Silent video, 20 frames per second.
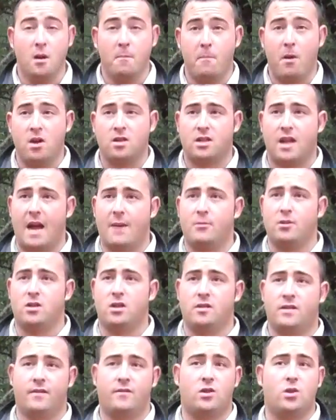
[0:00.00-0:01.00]
Most game
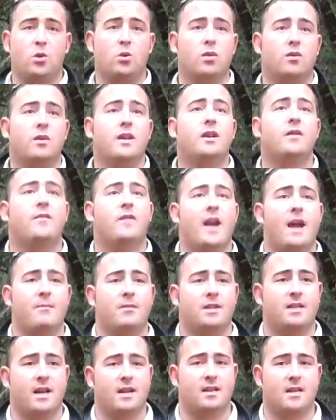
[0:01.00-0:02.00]
reserves have 2 or 3 different
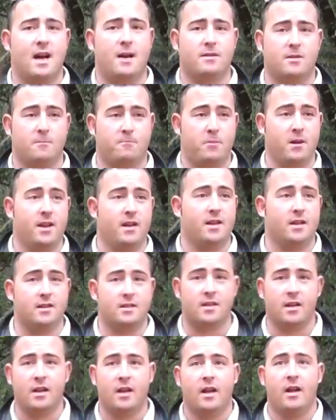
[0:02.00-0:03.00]
habitat types, so Phinda
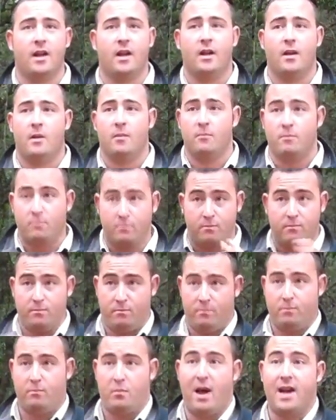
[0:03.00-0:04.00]
is
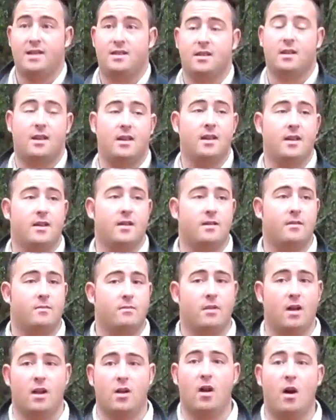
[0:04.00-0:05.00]
basically
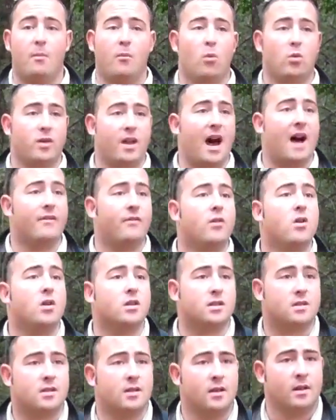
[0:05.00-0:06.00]
a lot more
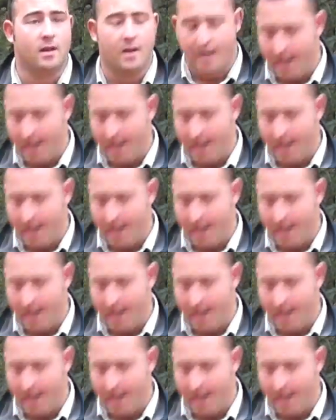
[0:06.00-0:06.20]
diverse.